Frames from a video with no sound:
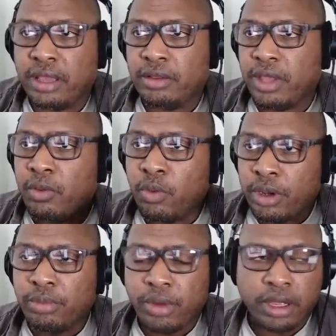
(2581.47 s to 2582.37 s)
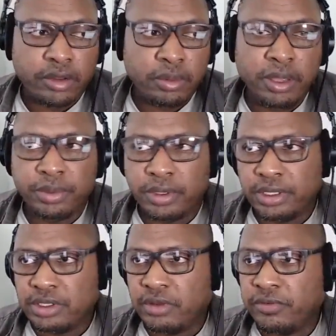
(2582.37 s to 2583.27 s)
they want to bring other people
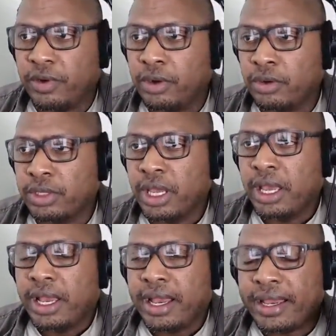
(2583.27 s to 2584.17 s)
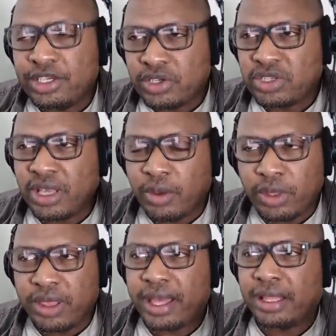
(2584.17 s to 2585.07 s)
into the fold. I just think
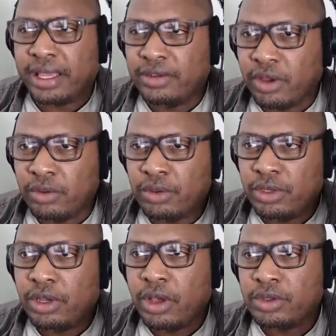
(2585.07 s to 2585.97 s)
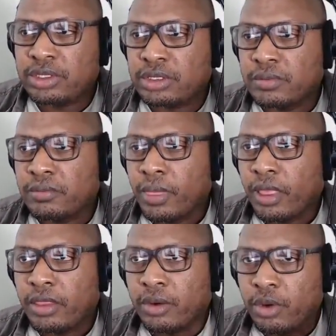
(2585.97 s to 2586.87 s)
with that, like, don't, you know,
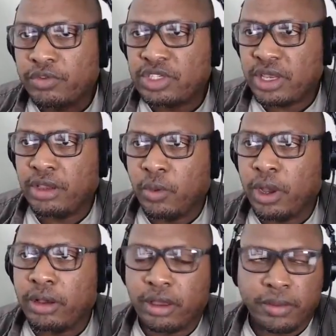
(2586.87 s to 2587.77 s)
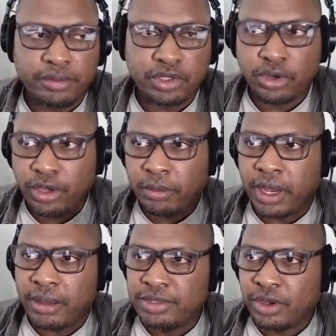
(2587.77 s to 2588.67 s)
don't overstay your welcome. I'm sure your
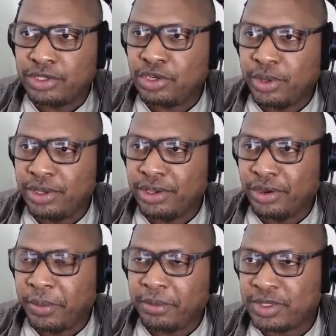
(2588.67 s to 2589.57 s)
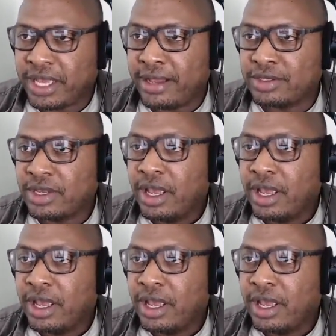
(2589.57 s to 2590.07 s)
mom taught you when you go to people's house. Right,